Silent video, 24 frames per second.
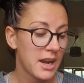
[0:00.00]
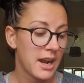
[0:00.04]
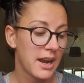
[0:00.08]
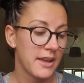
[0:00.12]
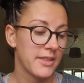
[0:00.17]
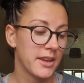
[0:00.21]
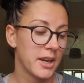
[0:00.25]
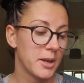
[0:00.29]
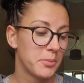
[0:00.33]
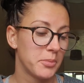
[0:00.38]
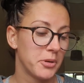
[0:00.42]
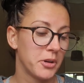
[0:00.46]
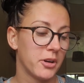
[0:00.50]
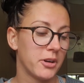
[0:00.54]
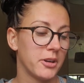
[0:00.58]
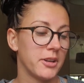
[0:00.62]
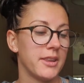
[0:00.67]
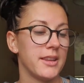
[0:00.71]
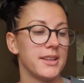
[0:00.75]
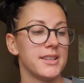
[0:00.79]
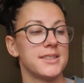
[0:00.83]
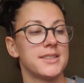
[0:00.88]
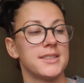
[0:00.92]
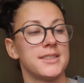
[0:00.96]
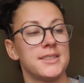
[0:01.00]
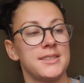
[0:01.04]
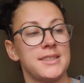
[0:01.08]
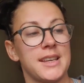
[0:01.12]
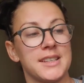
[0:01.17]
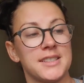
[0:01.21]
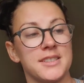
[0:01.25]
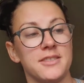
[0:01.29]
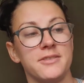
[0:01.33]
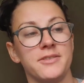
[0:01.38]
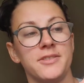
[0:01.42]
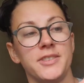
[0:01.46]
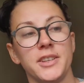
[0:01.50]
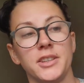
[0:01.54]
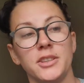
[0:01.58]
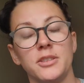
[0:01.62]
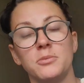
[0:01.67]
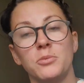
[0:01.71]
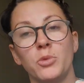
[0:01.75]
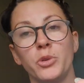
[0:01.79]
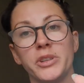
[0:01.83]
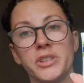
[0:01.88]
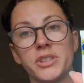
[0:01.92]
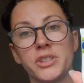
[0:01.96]
And then I put on this
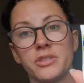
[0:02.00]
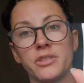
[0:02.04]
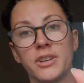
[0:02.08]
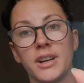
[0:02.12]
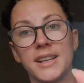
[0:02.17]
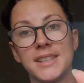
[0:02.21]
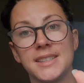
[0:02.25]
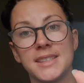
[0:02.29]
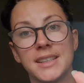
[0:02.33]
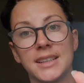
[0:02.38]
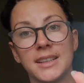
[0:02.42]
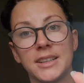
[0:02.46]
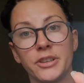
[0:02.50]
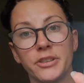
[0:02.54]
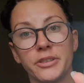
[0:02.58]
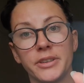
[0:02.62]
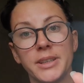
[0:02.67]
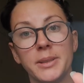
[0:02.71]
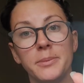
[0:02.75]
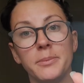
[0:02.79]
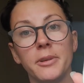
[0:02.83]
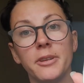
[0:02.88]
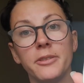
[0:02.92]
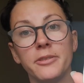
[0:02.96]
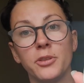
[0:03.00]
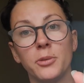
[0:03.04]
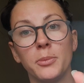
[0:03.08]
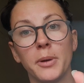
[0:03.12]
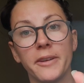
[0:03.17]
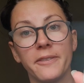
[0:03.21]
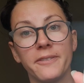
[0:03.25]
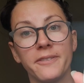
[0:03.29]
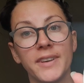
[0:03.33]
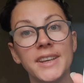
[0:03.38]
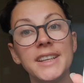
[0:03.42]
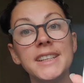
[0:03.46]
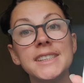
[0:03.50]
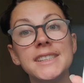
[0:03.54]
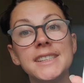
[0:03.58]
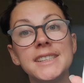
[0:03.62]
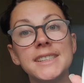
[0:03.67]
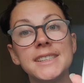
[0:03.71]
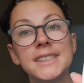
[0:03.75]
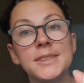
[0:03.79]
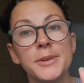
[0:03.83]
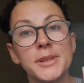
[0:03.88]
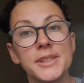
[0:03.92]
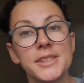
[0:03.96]
Cetaphil moisturizing cream for my face,
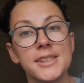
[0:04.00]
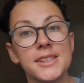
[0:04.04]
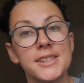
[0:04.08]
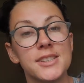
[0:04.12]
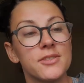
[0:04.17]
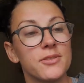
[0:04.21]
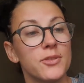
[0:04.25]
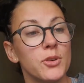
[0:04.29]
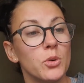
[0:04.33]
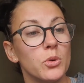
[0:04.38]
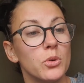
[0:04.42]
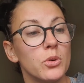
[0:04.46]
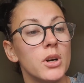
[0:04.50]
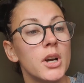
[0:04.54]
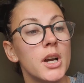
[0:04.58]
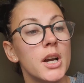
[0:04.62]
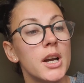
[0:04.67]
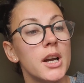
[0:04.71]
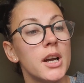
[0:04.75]
which is for